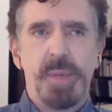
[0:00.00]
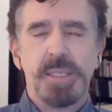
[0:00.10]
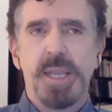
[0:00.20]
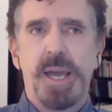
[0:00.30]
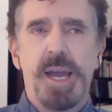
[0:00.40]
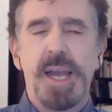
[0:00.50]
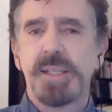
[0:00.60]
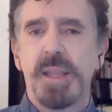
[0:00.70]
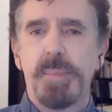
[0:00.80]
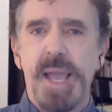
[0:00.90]
he's got
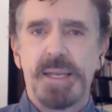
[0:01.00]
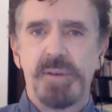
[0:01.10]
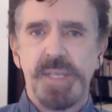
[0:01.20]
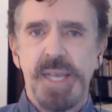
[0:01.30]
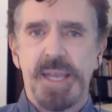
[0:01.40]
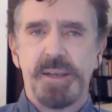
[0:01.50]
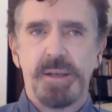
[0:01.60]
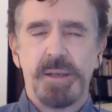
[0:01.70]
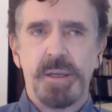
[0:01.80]
eyes in the back of his head.